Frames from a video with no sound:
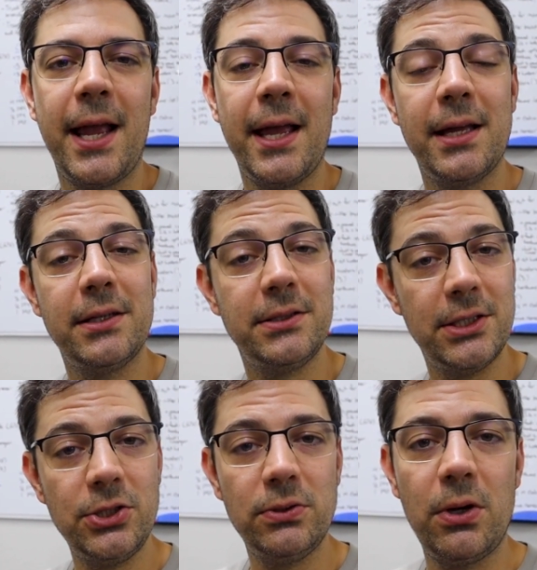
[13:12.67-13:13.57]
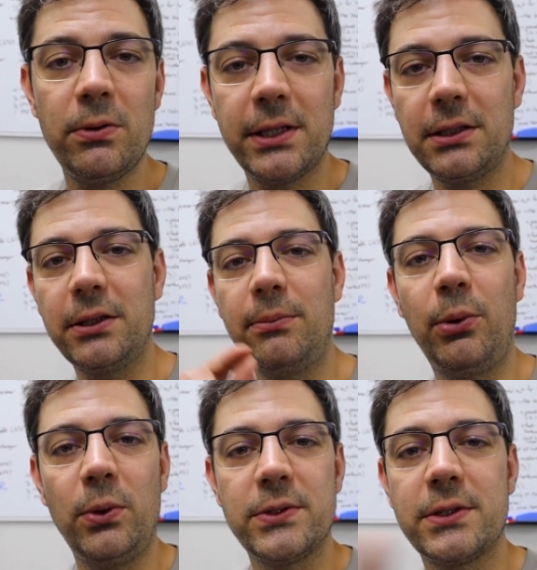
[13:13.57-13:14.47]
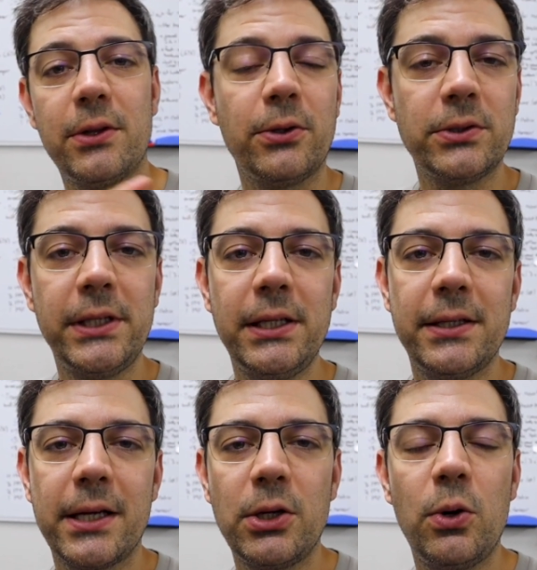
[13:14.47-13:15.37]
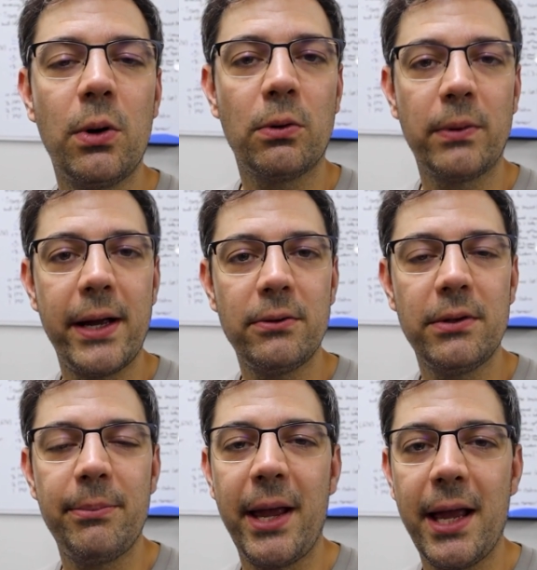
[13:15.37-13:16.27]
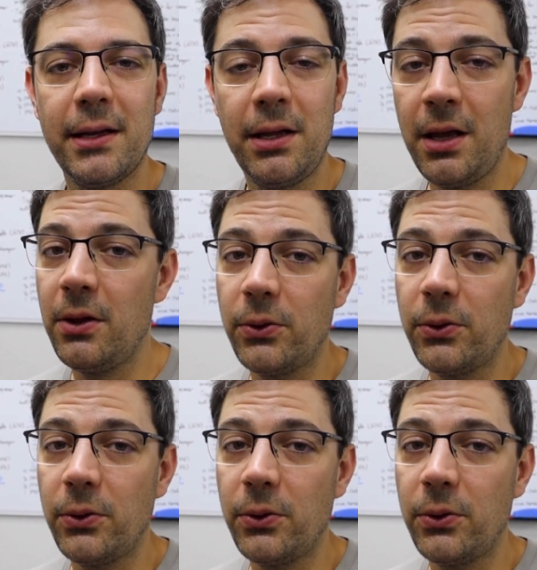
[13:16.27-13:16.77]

And did you know that the little bolts, the 13 that go around the pan,